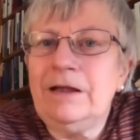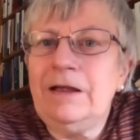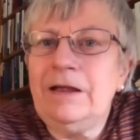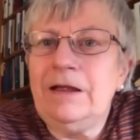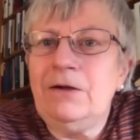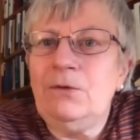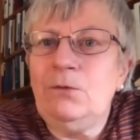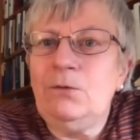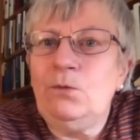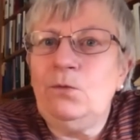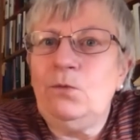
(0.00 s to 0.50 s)

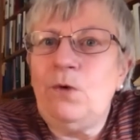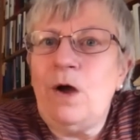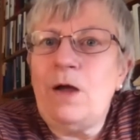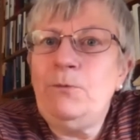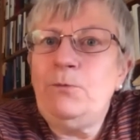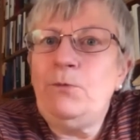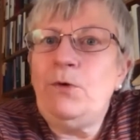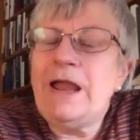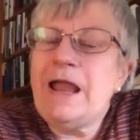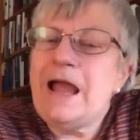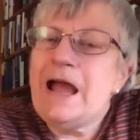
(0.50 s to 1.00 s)

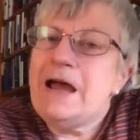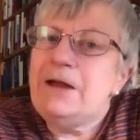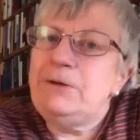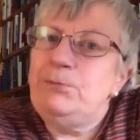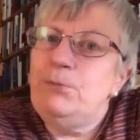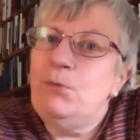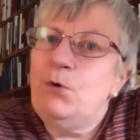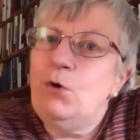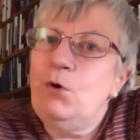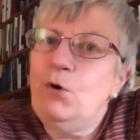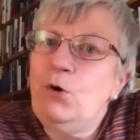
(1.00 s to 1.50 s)
when we add
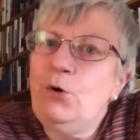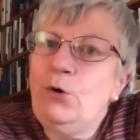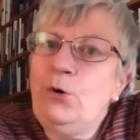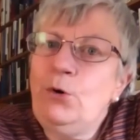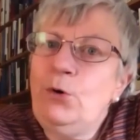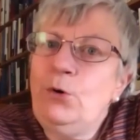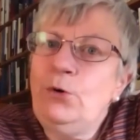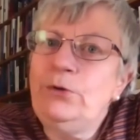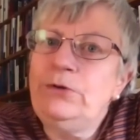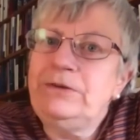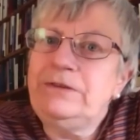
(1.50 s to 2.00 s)

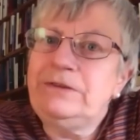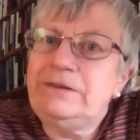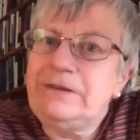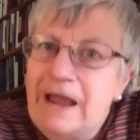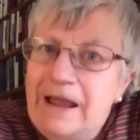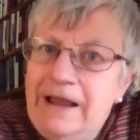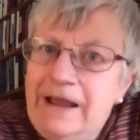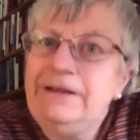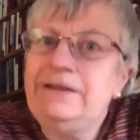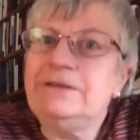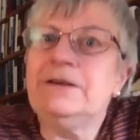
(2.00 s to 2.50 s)
more
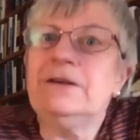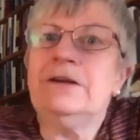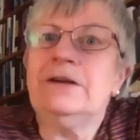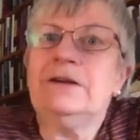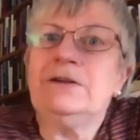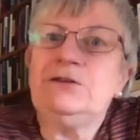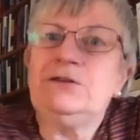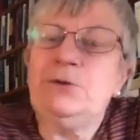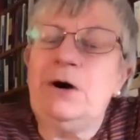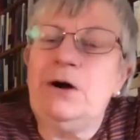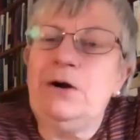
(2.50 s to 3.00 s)
data
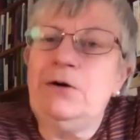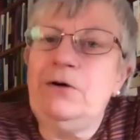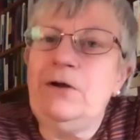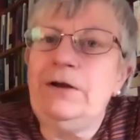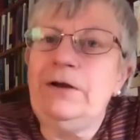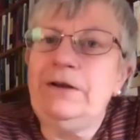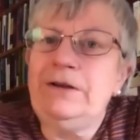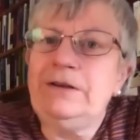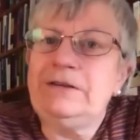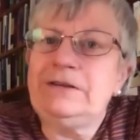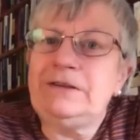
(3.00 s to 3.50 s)
to our
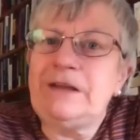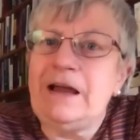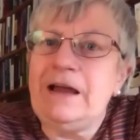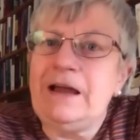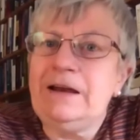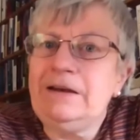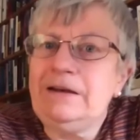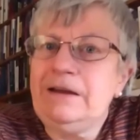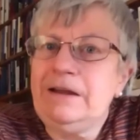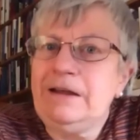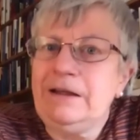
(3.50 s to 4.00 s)

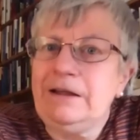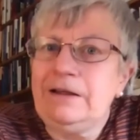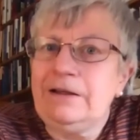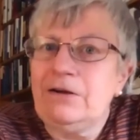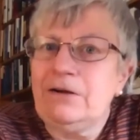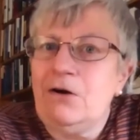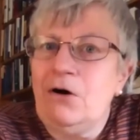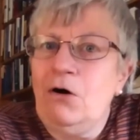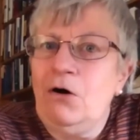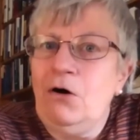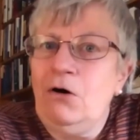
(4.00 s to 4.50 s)
understanding
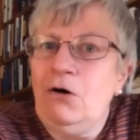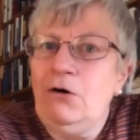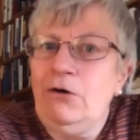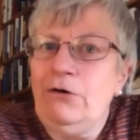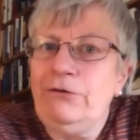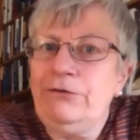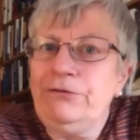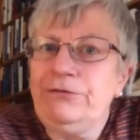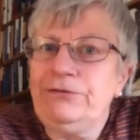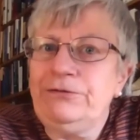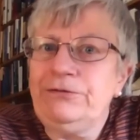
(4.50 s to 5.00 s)

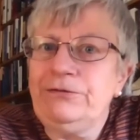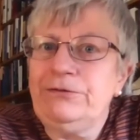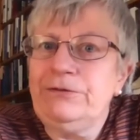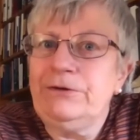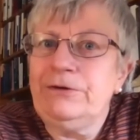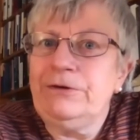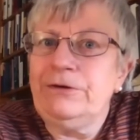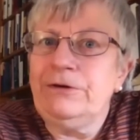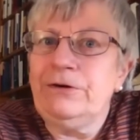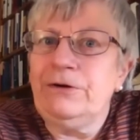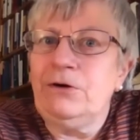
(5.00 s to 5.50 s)
of
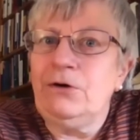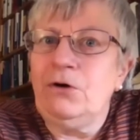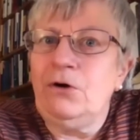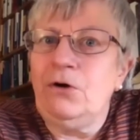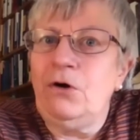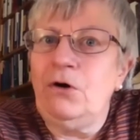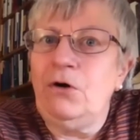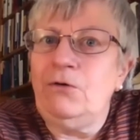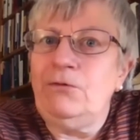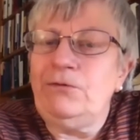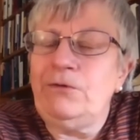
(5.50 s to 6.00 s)

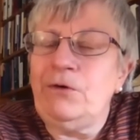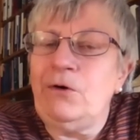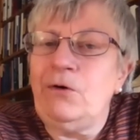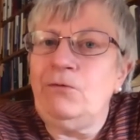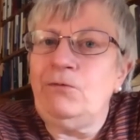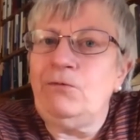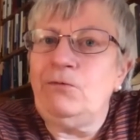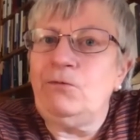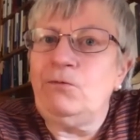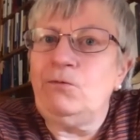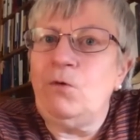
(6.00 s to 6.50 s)

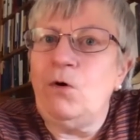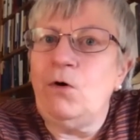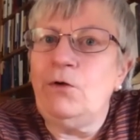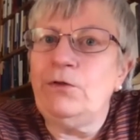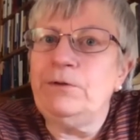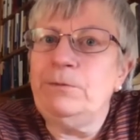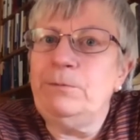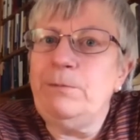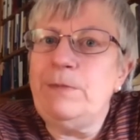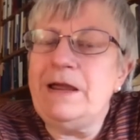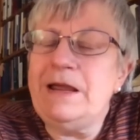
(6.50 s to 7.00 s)
what
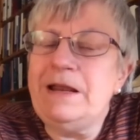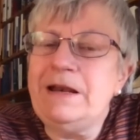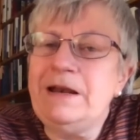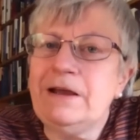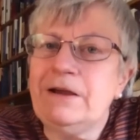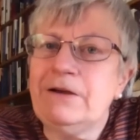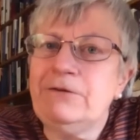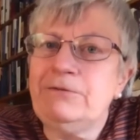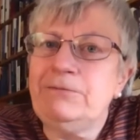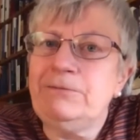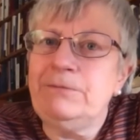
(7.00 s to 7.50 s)
the
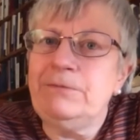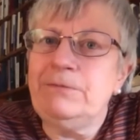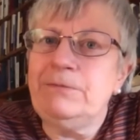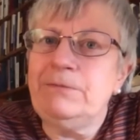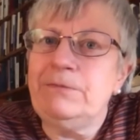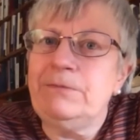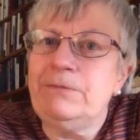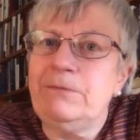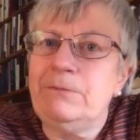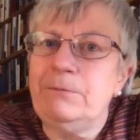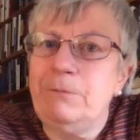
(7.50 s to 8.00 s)
meaning of
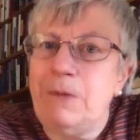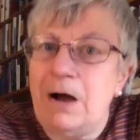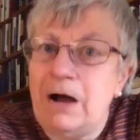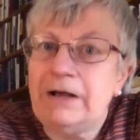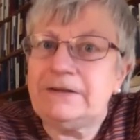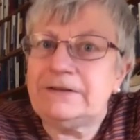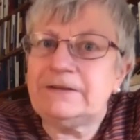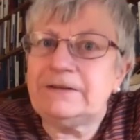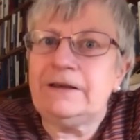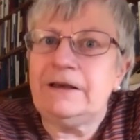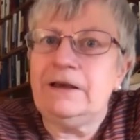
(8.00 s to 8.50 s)

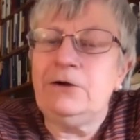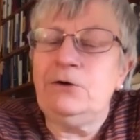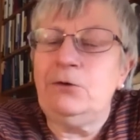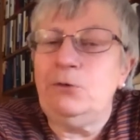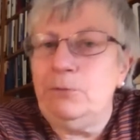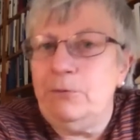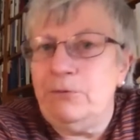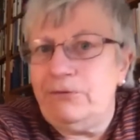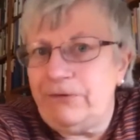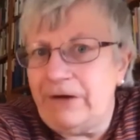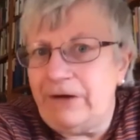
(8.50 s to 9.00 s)
masking
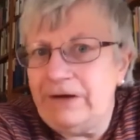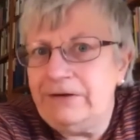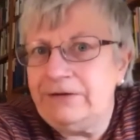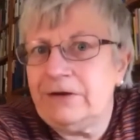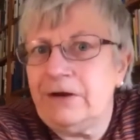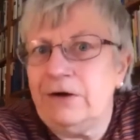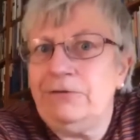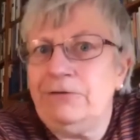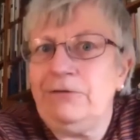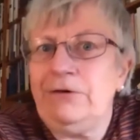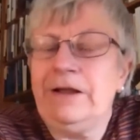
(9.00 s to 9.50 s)
or face
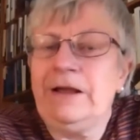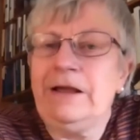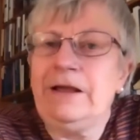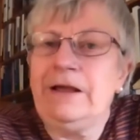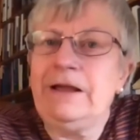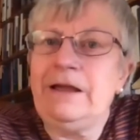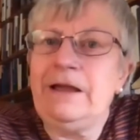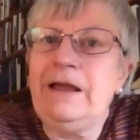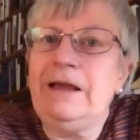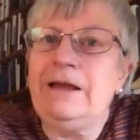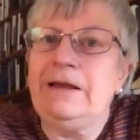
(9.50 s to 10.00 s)
covering
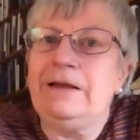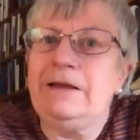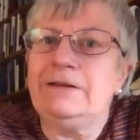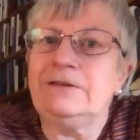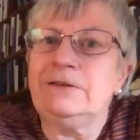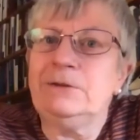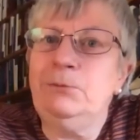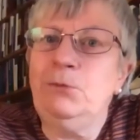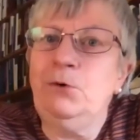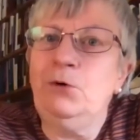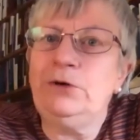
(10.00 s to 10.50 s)
is,
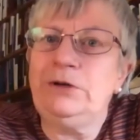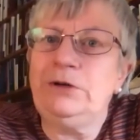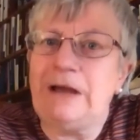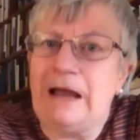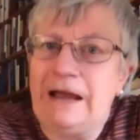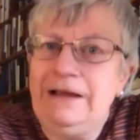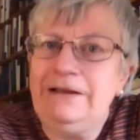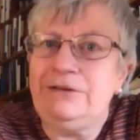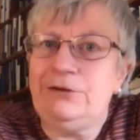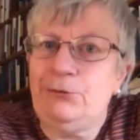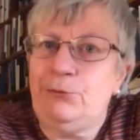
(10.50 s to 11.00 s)
the more
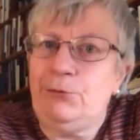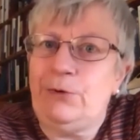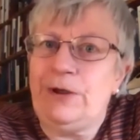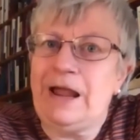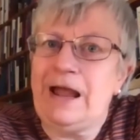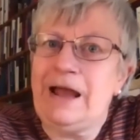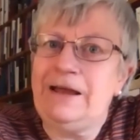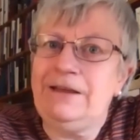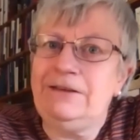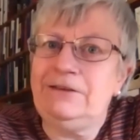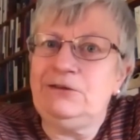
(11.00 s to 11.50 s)
data we
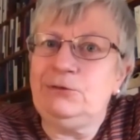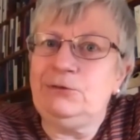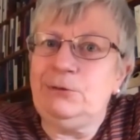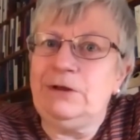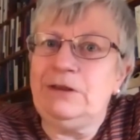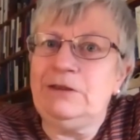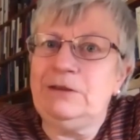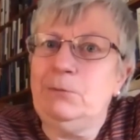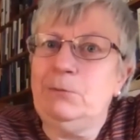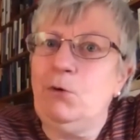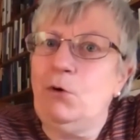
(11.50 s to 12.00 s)
add to
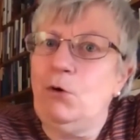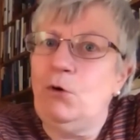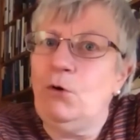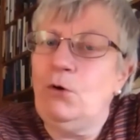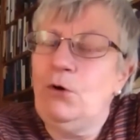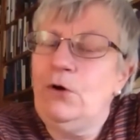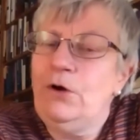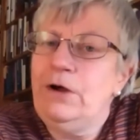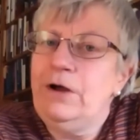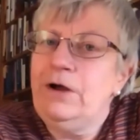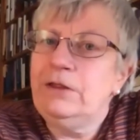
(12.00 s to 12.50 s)
it, the
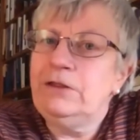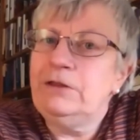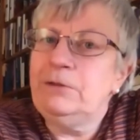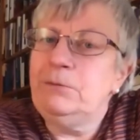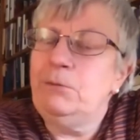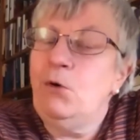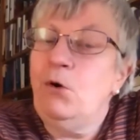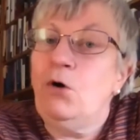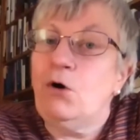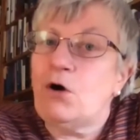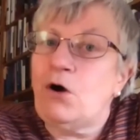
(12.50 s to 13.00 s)

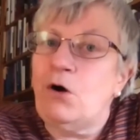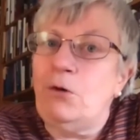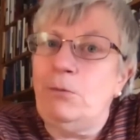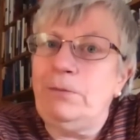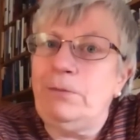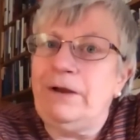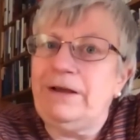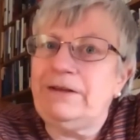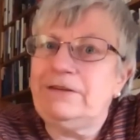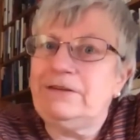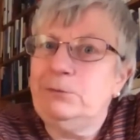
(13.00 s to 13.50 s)
more
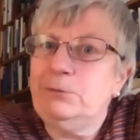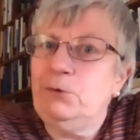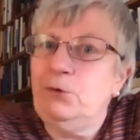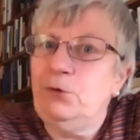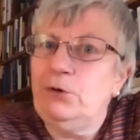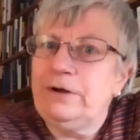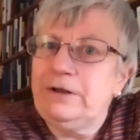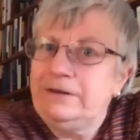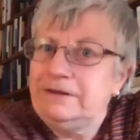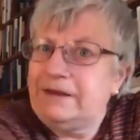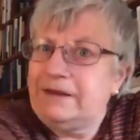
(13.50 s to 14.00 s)
complex, the more
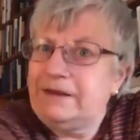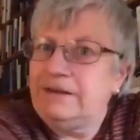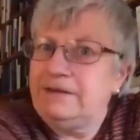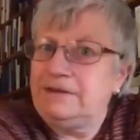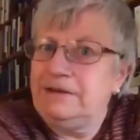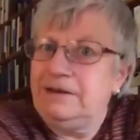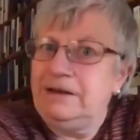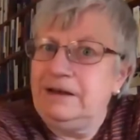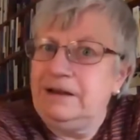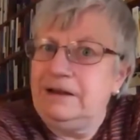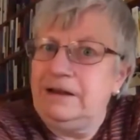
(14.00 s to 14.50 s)

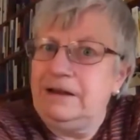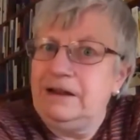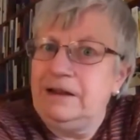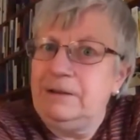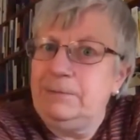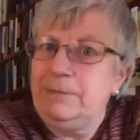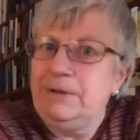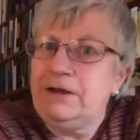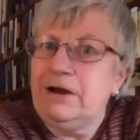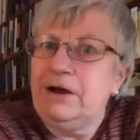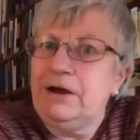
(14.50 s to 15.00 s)
contested
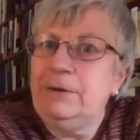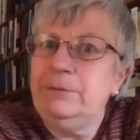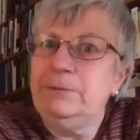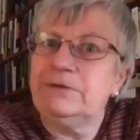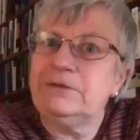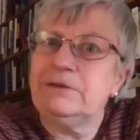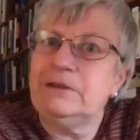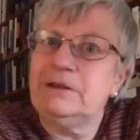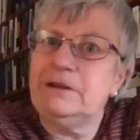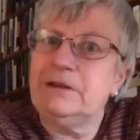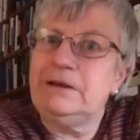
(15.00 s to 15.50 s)
it
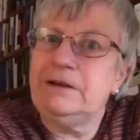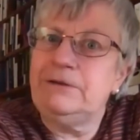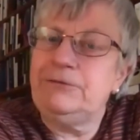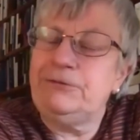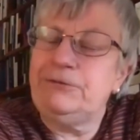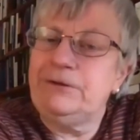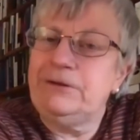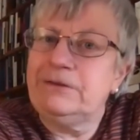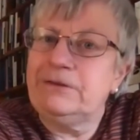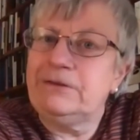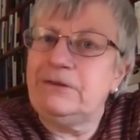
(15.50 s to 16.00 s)
becomes, and the
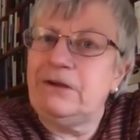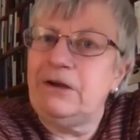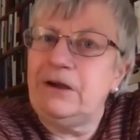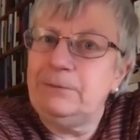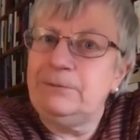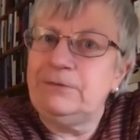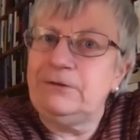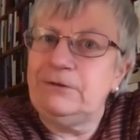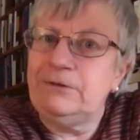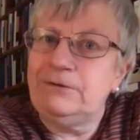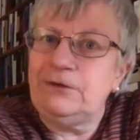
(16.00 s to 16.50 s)
different
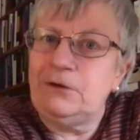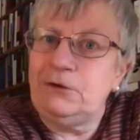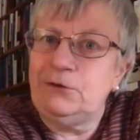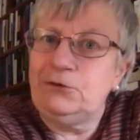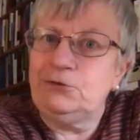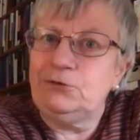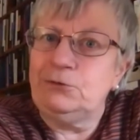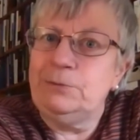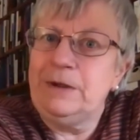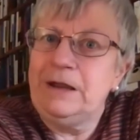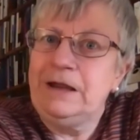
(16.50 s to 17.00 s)
types of
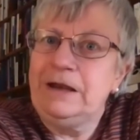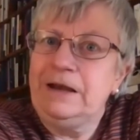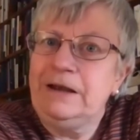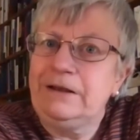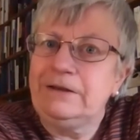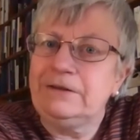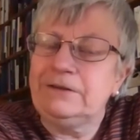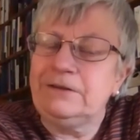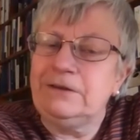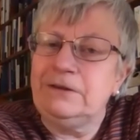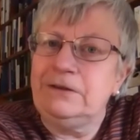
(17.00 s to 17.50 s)
social
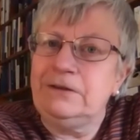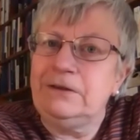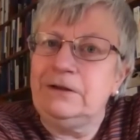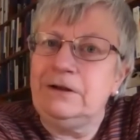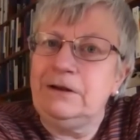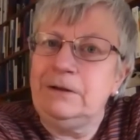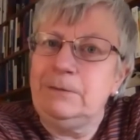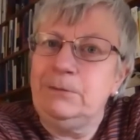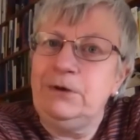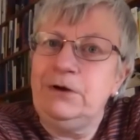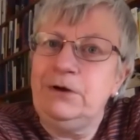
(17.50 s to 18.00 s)
meanings that
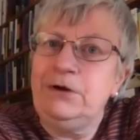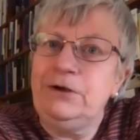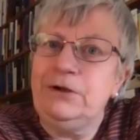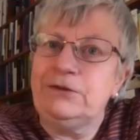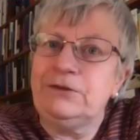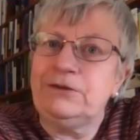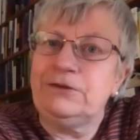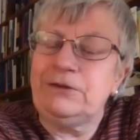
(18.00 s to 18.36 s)
emerge.